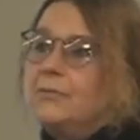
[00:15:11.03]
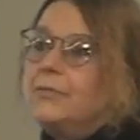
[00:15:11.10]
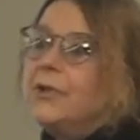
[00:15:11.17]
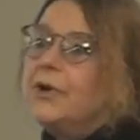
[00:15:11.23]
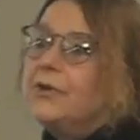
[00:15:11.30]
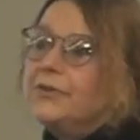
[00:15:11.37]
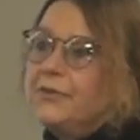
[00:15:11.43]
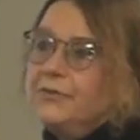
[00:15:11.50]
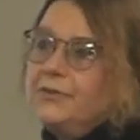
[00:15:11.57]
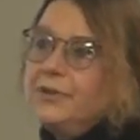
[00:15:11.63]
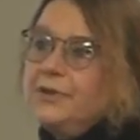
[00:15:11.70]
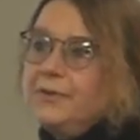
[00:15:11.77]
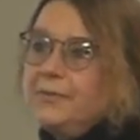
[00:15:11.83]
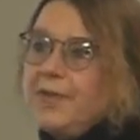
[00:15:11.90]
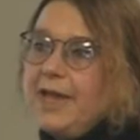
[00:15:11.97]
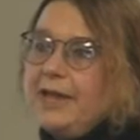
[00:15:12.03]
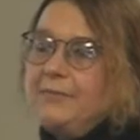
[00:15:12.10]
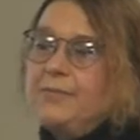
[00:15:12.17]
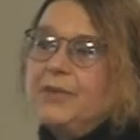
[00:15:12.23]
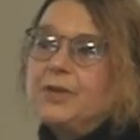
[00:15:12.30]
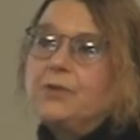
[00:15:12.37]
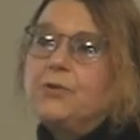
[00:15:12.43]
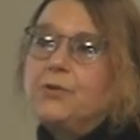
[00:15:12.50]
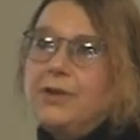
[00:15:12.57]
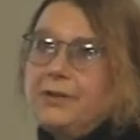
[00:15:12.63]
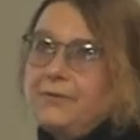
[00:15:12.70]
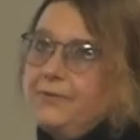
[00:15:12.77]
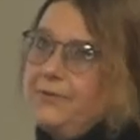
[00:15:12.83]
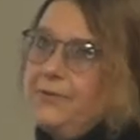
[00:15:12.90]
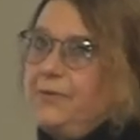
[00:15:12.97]
Both of them had been
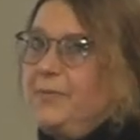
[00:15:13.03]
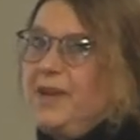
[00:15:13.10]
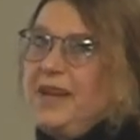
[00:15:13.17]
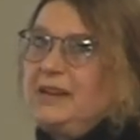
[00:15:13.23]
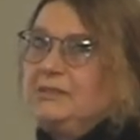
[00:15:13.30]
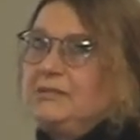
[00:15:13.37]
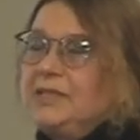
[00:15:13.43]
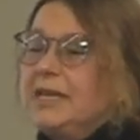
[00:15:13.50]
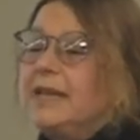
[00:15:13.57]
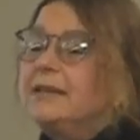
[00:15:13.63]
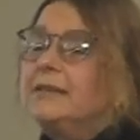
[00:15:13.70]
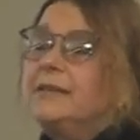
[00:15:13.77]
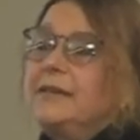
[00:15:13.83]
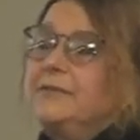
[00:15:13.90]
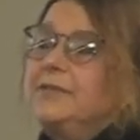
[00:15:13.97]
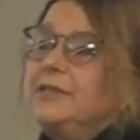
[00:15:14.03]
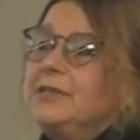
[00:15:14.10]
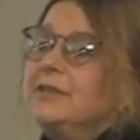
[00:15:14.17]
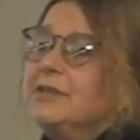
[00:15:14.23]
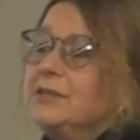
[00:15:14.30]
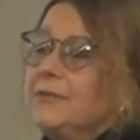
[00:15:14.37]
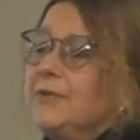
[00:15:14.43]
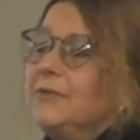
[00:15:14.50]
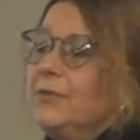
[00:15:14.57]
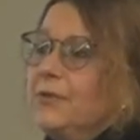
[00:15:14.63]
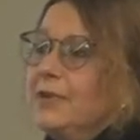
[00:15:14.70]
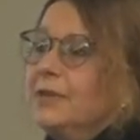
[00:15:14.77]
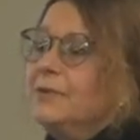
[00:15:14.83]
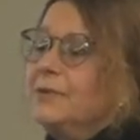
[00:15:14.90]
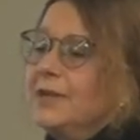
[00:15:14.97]
quit for about 10, 11 years
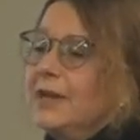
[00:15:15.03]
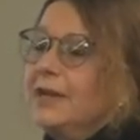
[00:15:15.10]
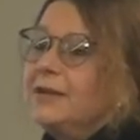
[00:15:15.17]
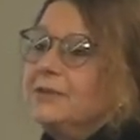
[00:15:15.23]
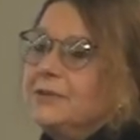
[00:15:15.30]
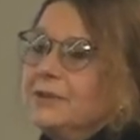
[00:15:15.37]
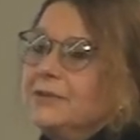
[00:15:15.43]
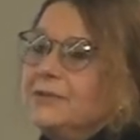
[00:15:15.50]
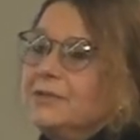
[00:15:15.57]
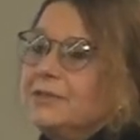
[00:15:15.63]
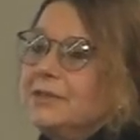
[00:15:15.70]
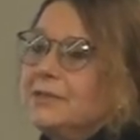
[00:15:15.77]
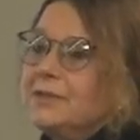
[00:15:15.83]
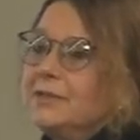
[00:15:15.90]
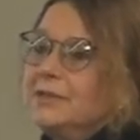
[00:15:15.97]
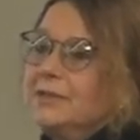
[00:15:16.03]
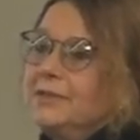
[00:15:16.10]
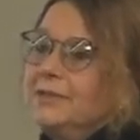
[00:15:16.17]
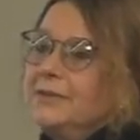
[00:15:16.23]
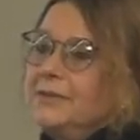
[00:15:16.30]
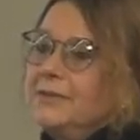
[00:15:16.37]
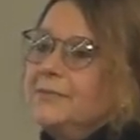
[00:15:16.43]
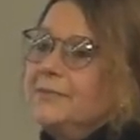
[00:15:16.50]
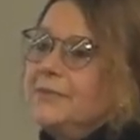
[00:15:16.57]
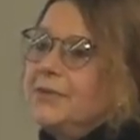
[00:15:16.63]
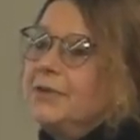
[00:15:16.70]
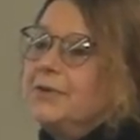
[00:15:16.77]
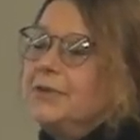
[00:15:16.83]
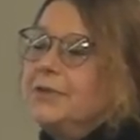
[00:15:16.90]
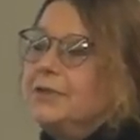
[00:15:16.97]
before they were diagnosed.
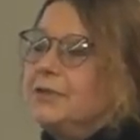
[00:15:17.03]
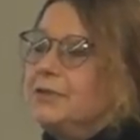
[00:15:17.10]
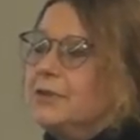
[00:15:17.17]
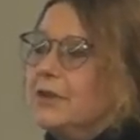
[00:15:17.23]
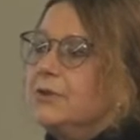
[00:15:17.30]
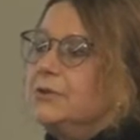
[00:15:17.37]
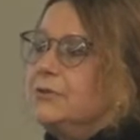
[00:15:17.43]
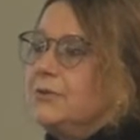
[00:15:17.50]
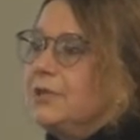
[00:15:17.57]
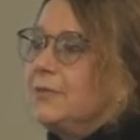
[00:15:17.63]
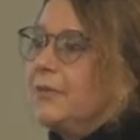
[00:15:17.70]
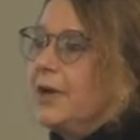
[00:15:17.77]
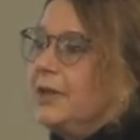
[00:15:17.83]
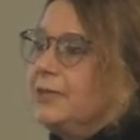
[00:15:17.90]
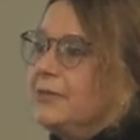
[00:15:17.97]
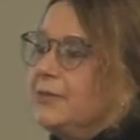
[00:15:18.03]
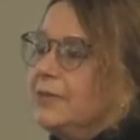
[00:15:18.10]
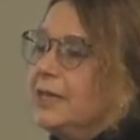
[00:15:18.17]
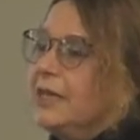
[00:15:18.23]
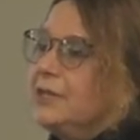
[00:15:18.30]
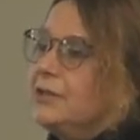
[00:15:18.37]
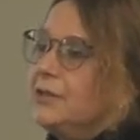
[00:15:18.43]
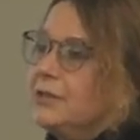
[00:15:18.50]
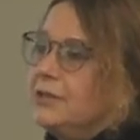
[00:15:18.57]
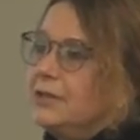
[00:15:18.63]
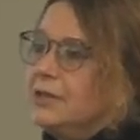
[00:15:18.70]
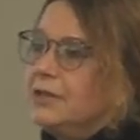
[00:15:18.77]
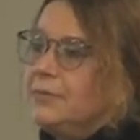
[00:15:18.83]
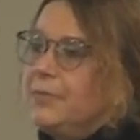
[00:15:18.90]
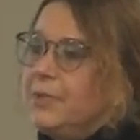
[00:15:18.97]
There is a dose-response
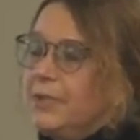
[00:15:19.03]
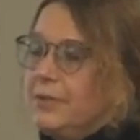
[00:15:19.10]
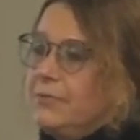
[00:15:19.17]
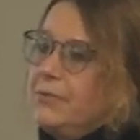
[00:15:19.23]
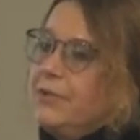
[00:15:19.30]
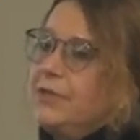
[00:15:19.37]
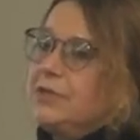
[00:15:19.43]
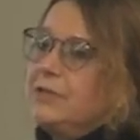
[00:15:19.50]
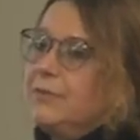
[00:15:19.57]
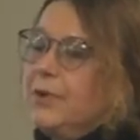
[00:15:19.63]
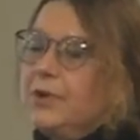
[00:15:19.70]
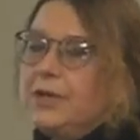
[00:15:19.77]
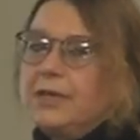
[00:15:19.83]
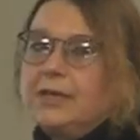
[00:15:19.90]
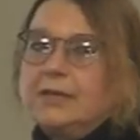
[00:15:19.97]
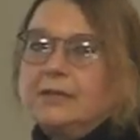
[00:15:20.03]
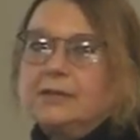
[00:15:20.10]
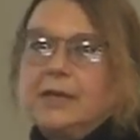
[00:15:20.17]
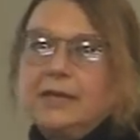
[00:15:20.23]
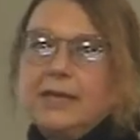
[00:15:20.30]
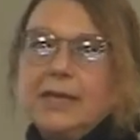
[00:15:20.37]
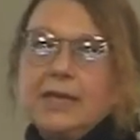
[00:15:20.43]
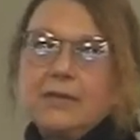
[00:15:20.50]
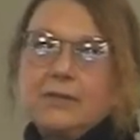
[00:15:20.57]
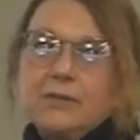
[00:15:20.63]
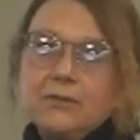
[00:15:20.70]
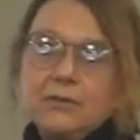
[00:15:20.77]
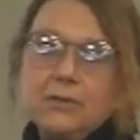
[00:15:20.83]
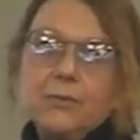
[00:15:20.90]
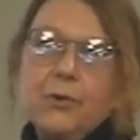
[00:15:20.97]
relationship with smoking and lung
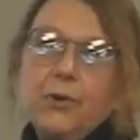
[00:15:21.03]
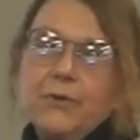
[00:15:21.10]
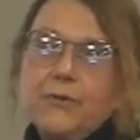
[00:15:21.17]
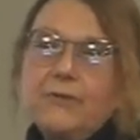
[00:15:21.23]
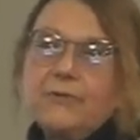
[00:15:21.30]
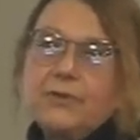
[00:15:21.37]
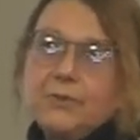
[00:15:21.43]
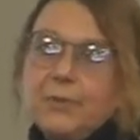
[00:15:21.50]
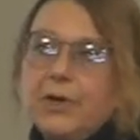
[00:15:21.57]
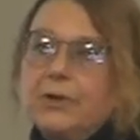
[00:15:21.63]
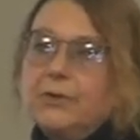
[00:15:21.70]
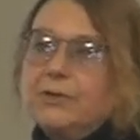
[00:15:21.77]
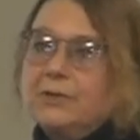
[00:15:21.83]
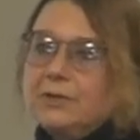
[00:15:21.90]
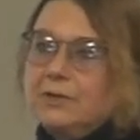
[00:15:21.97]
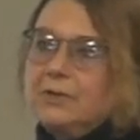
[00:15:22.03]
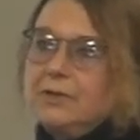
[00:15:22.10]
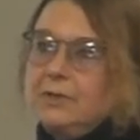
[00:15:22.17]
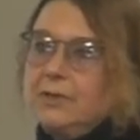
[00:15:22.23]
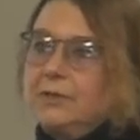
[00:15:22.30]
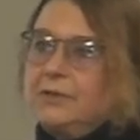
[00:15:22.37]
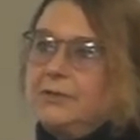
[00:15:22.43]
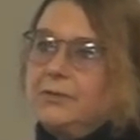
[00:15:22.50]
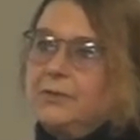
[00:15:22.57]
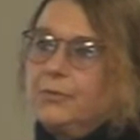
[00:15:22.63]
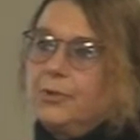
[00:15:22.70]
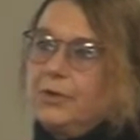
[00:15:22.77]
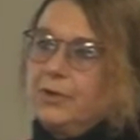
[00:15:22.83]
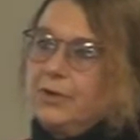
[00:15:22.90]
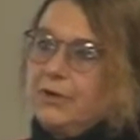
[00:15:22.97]
cancer, so the more you've smoked, the
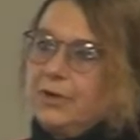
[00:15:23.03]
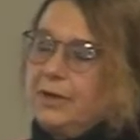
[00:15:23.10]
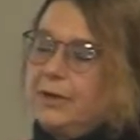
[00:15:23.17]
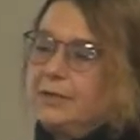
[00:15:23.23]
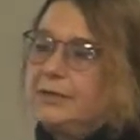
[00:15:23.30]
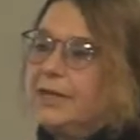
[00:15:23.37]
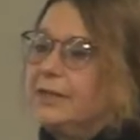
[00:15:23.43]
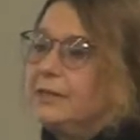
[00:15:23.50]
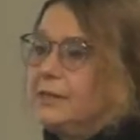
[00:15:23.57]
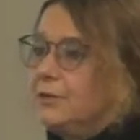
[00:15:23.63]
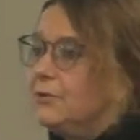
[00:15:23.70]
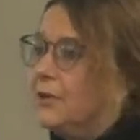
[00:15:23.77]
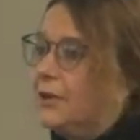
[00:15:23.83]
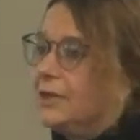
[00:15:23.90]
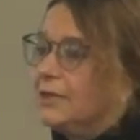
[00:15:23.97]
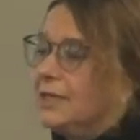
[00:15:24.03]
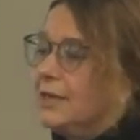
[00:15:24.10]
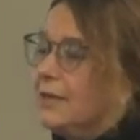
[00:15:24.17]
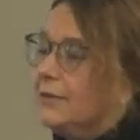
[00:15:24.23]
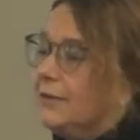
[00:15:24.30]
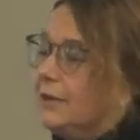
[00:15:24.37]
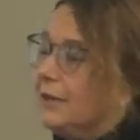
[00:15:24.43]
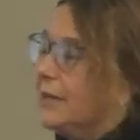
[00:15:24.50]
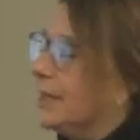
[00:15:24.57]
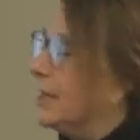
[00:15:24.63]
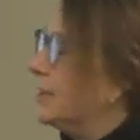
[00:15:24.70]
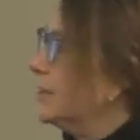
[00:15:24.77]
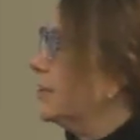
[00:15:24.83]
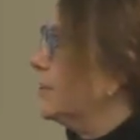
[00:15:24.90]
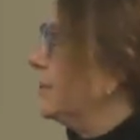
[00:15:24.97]
more likely you are to get lung
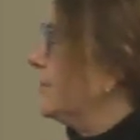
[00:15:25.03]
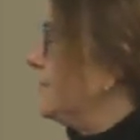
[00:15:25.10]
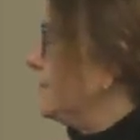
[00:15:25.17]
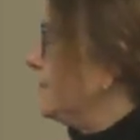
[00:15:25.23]
cancer.